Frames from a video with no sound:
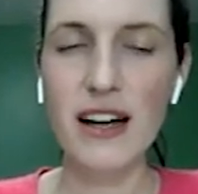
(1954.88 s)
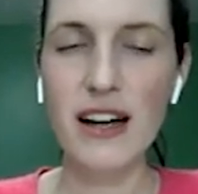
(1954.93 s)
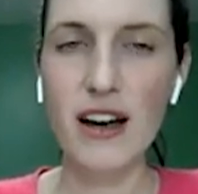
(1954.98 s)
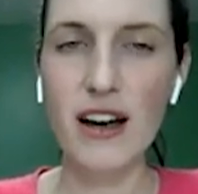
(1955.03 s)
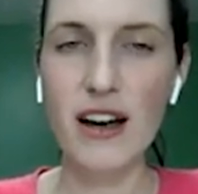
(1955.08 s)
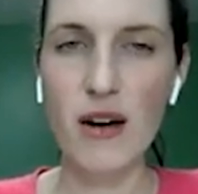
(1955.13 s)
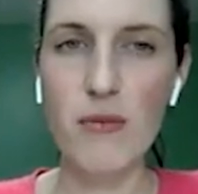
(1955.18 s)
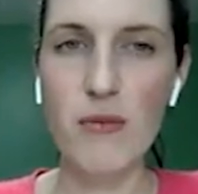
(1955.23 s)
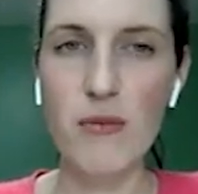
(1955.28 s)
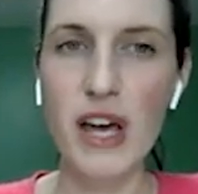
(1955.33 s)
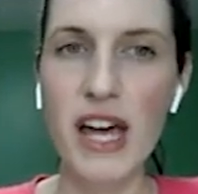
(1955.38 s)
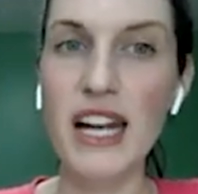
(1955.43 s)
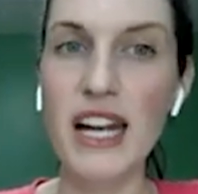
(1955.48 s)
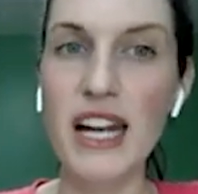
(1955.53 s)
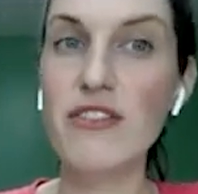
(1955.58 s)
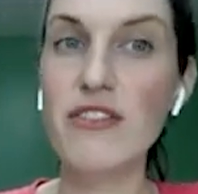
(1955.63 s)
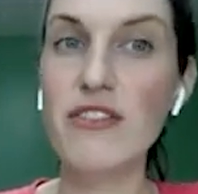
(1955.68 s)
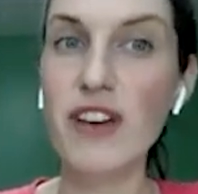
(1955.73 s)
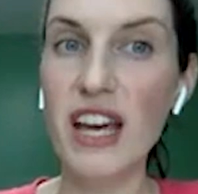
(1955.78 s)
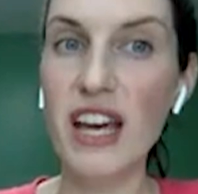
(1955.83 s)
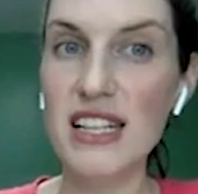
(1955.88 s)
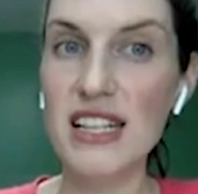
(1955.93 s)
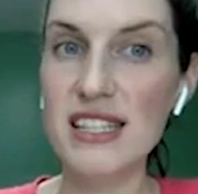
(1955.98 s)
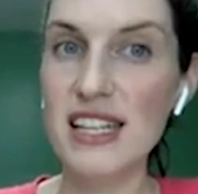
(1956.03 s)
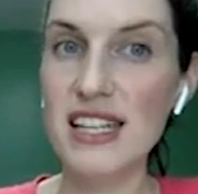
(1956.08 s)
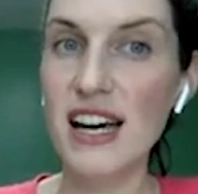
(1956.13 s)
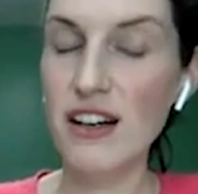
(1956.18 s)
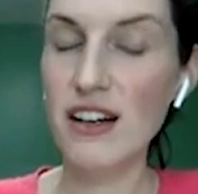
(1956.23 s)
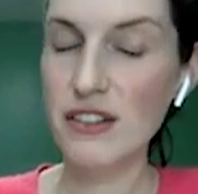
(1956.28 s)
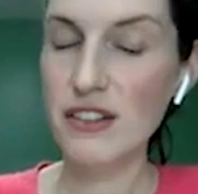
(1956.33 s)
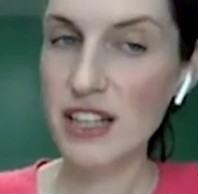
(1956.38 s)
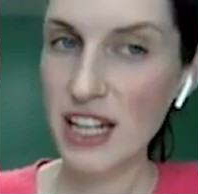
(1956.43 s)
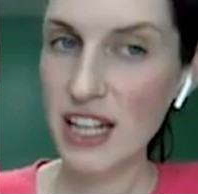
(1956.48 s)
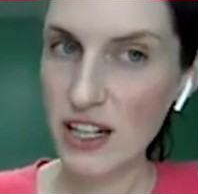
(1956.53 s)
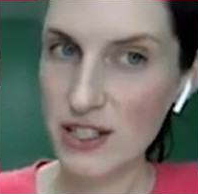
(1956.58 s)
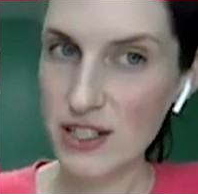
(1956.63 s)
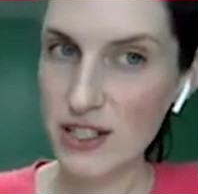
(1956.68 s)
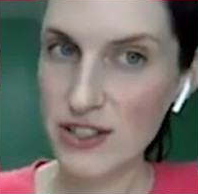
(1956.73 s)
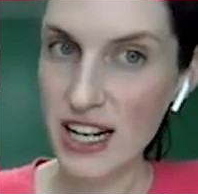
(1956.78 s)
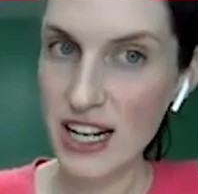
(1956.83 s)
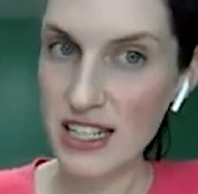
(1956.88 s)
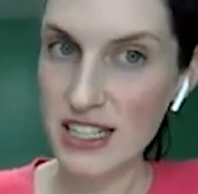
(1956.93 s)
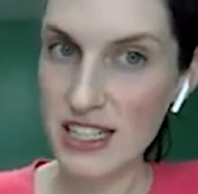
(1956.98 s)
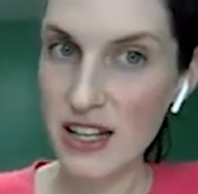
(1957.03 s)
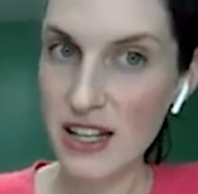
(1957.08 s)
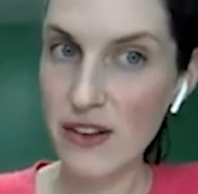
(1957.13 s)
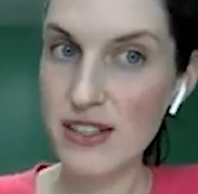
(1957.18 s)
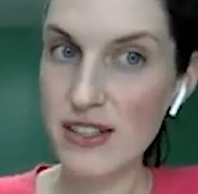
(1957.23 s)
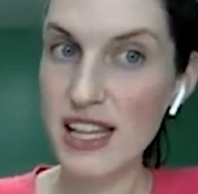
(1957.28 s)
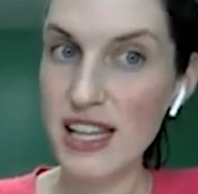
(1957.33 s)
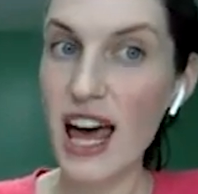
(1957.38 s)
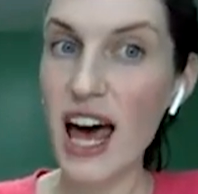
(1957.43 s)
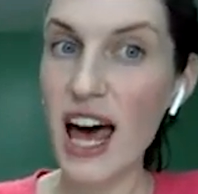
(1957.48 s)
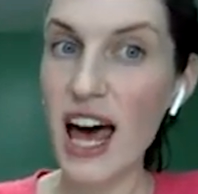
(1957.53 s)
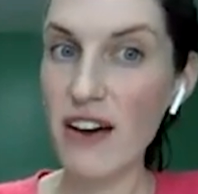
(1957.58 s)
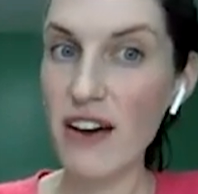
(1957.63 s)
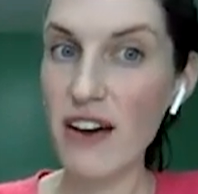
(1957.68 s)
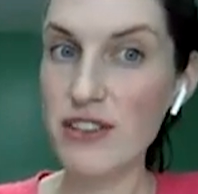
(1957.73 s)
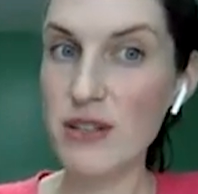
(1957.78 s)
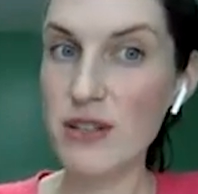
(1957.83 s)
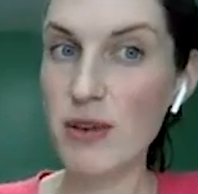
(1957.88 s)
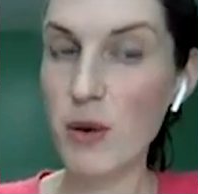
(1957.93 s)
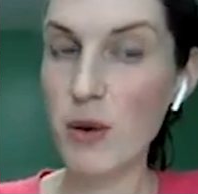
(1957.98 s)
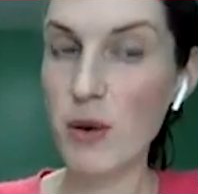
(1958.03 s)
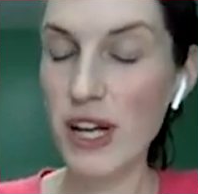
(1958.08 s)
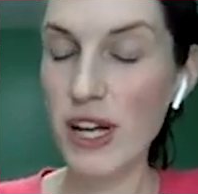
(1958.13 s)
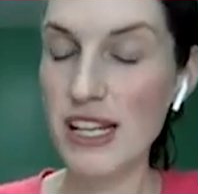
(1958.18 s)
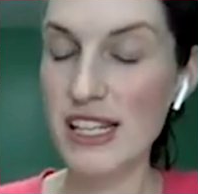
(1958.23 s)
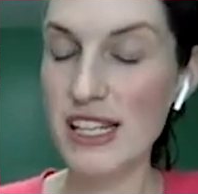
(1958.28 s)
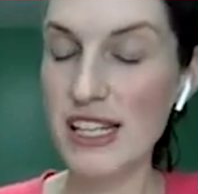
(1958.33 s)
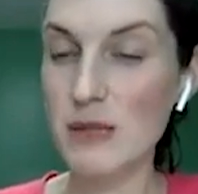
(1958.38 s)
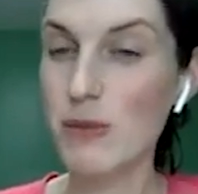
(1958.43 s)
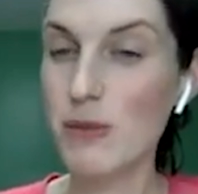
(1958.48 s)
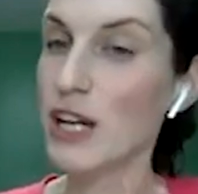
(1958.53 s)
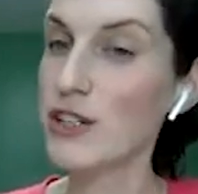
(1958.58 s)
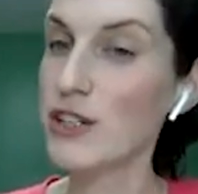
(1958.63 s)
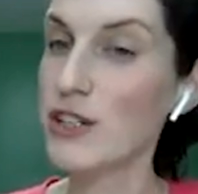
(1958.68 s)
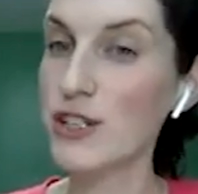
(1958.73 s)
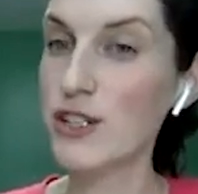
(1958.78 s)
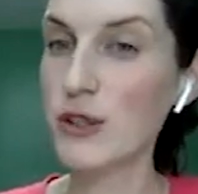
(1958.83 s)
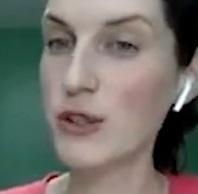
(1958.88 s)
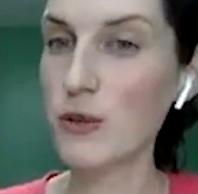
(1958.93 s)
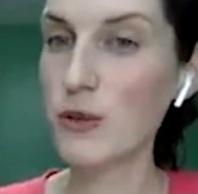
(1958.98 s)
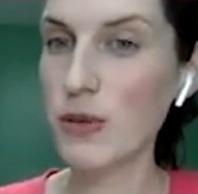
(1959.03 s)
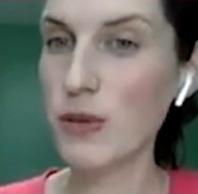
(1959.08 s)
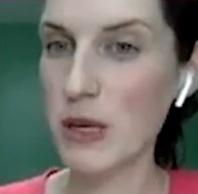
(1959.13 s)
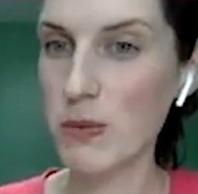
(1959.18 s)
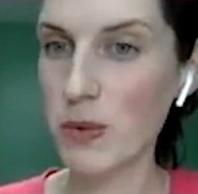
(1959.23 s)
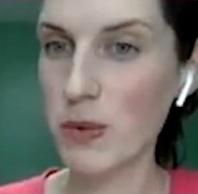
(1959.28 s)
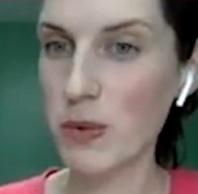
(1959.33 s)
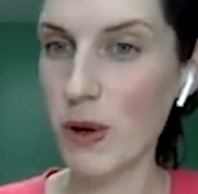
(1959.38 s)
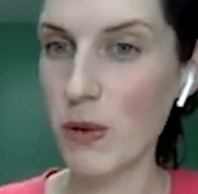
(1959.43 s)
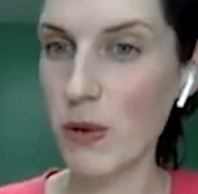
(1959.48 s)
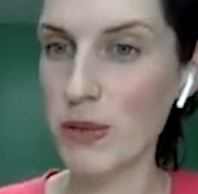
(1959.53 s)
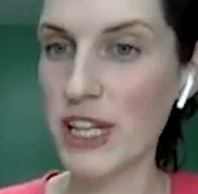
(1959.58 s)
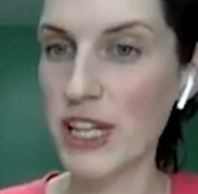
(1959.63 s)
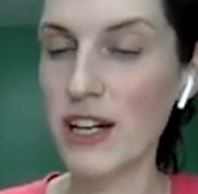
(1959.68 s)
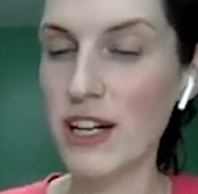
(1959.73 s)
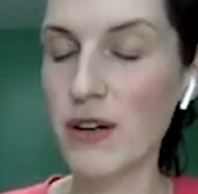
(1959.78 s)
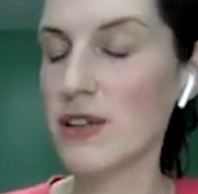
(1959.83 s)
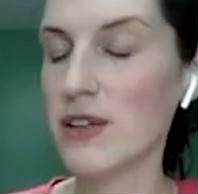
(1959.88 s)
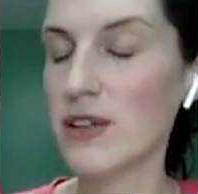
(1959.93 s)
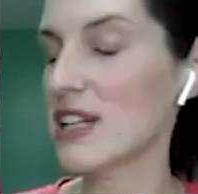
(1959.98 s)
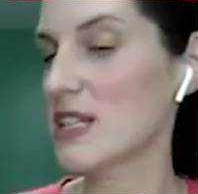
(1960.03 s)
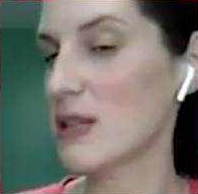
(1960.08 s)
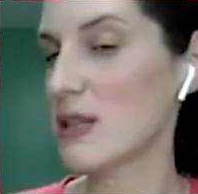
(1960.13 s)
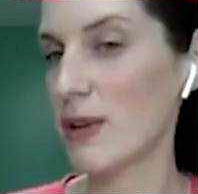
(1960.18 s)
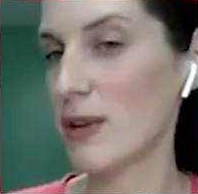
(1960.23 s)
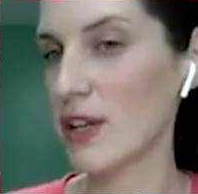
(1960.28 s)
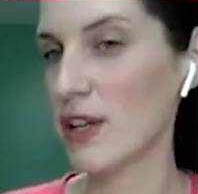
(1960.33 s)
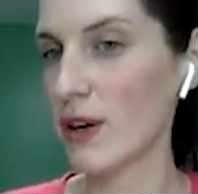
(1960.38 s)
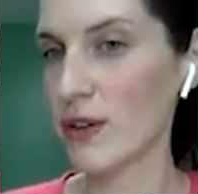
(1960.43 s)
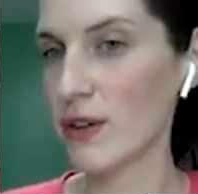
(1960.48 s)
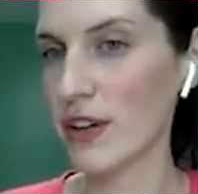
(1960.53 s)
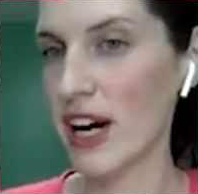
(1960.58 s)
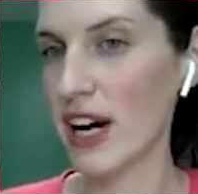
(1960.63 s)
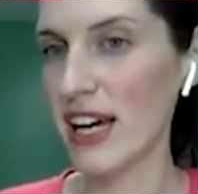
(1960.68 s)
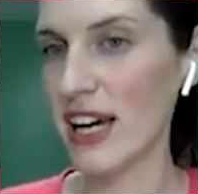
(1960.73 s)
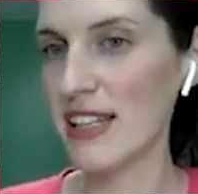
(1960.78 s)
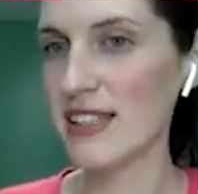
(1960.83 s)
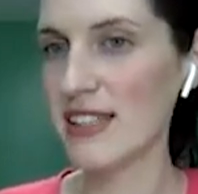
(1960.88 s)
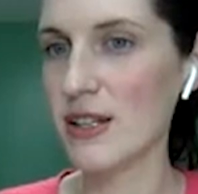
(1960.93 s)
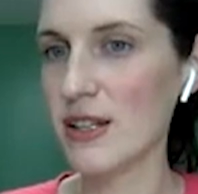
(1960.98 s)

And advanced healthcare directives have to be witnessed by 2 people, but they don't need to be notarized.